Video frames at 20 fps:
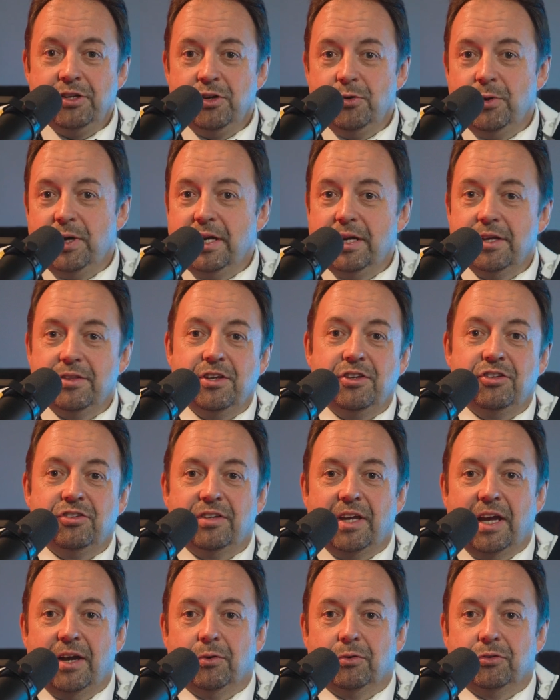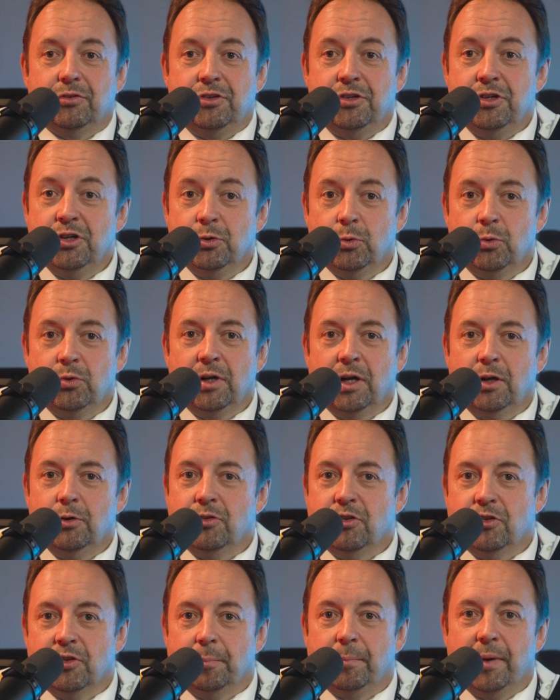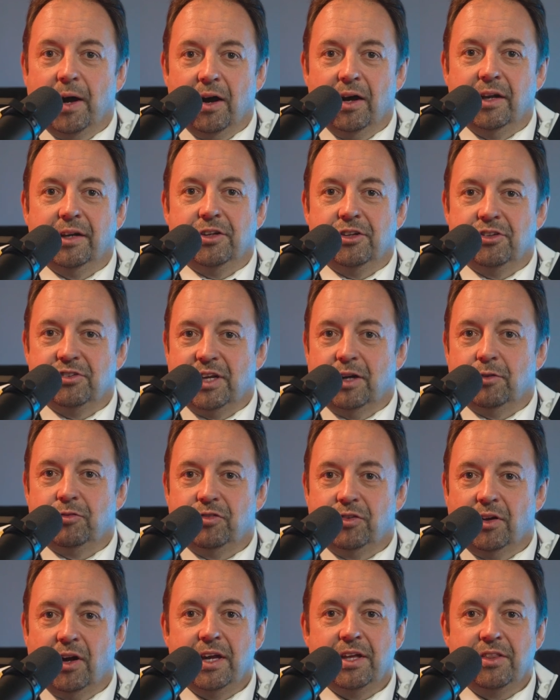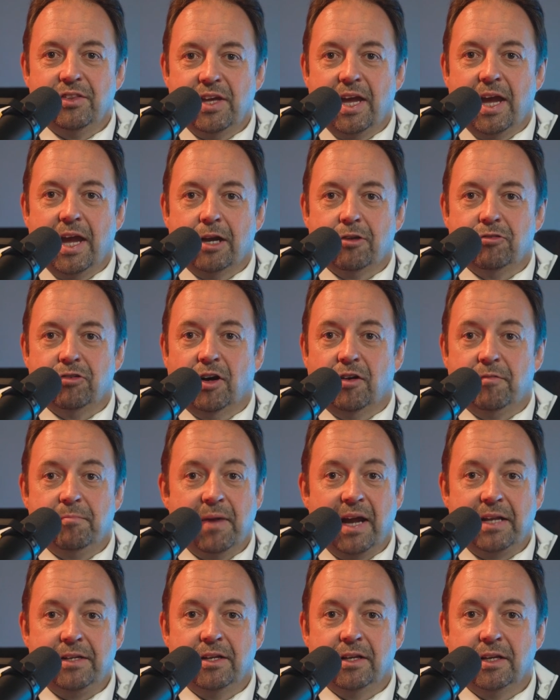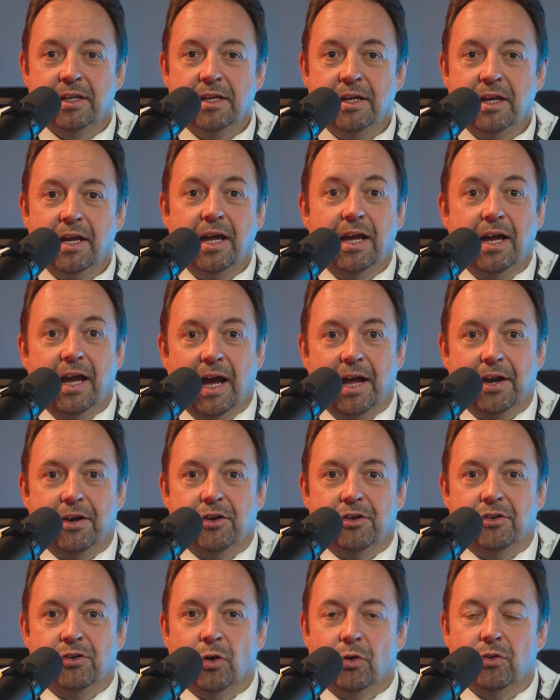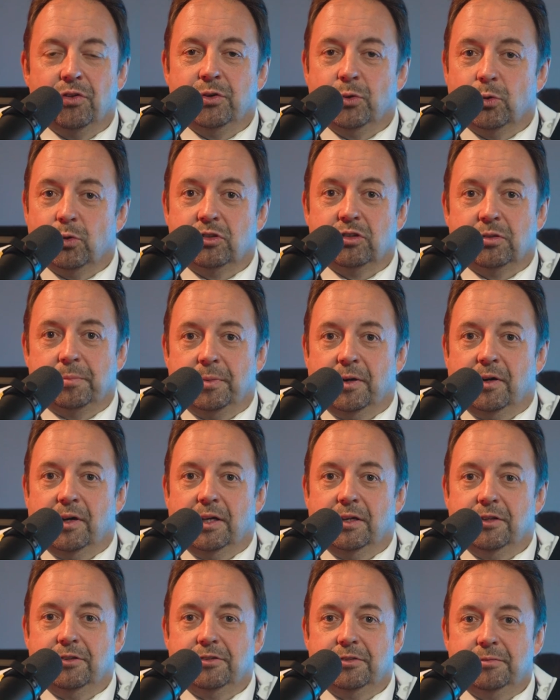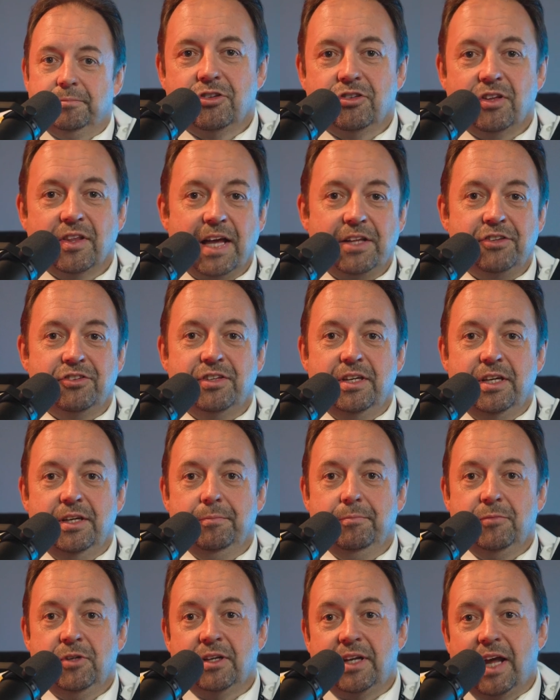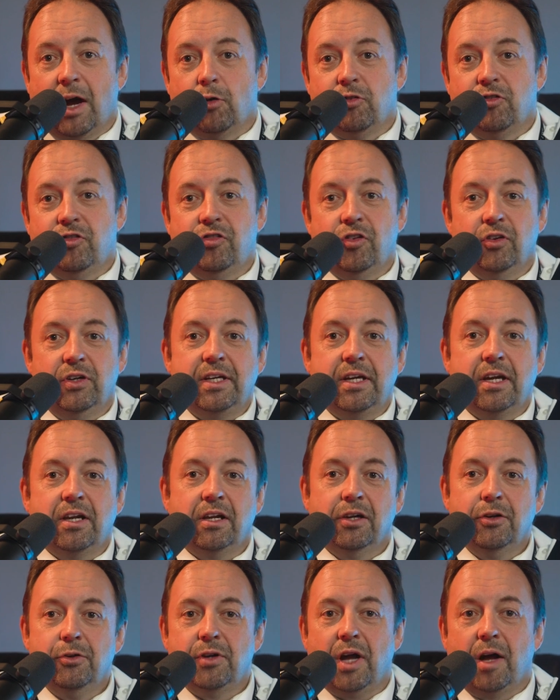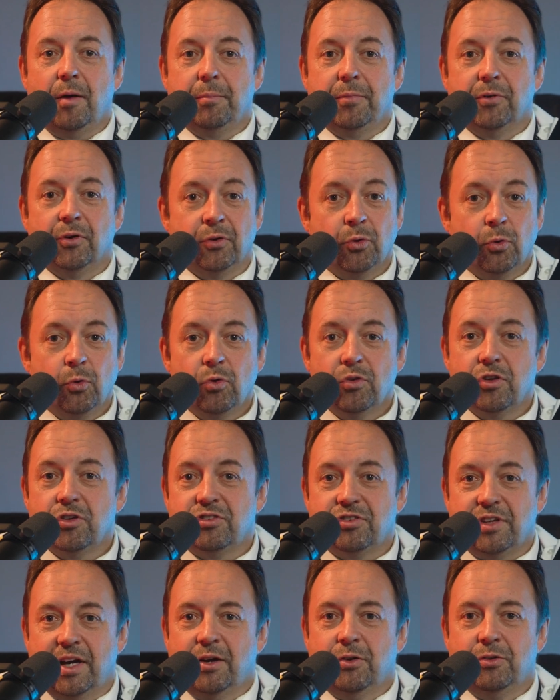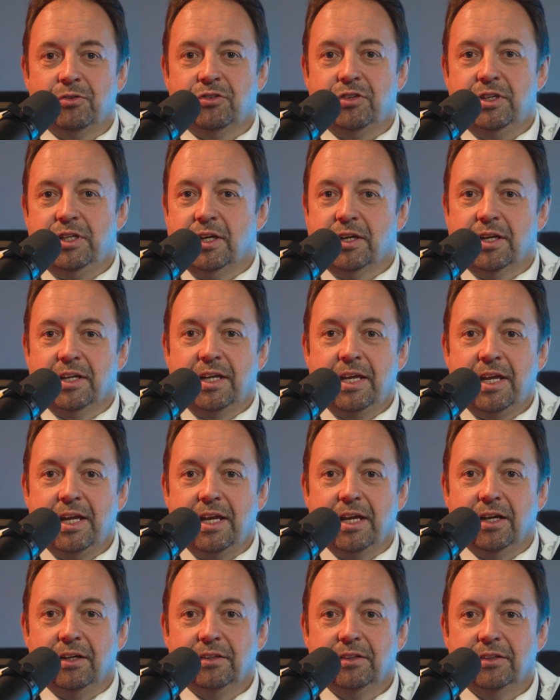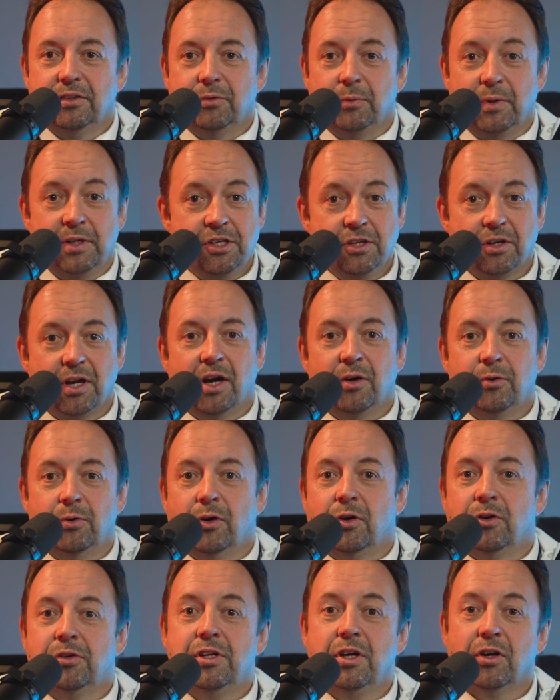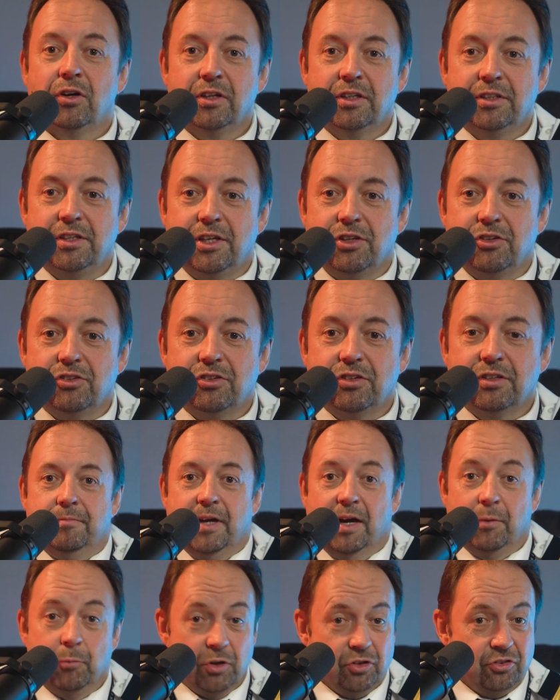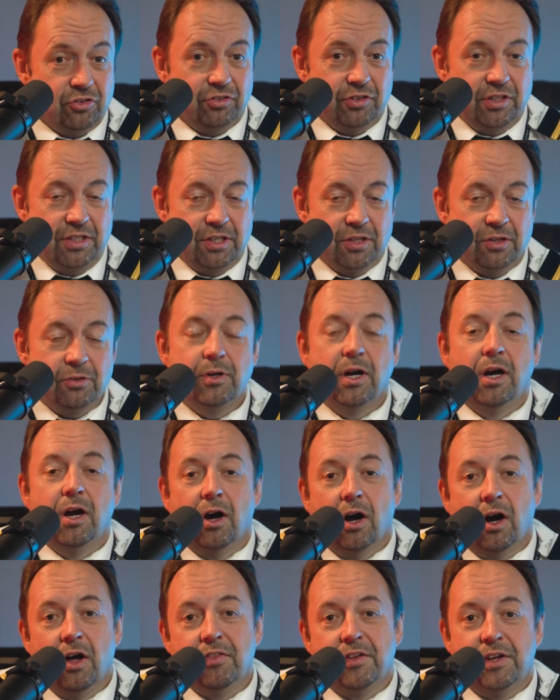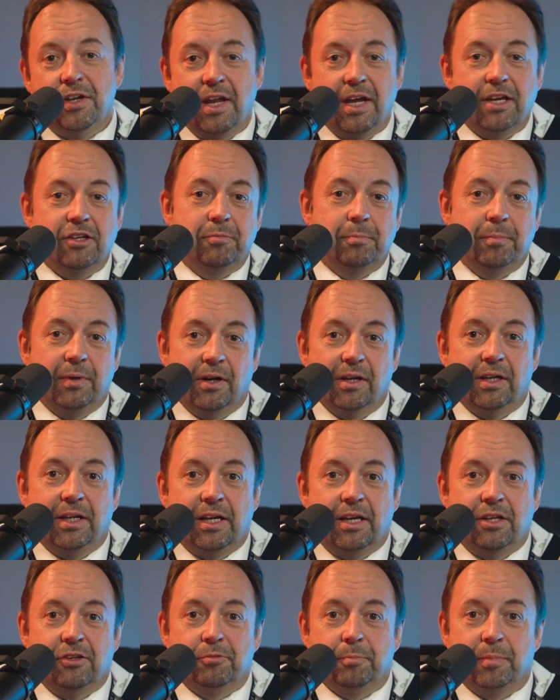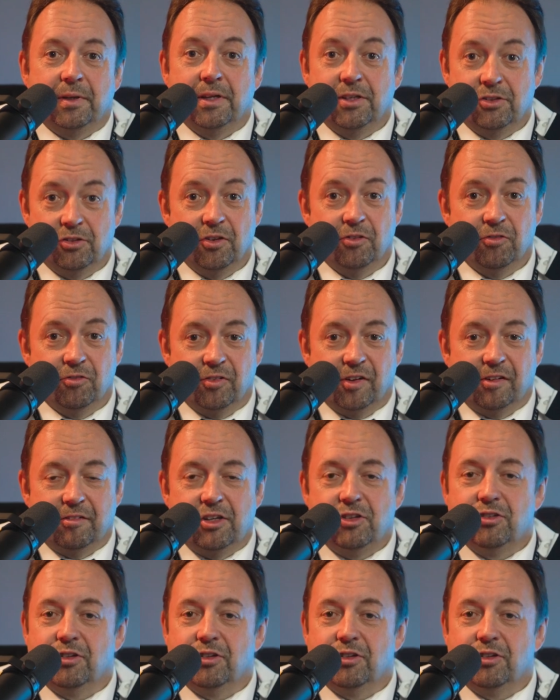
you hear this sound, you will know that the pilot is now flying the aircraft manually and not the autopilot. So that's it, you're now fully clued up on all the sounds that you're going to hear when you go on your holidays. And we'll see you on the next Pilot Explains very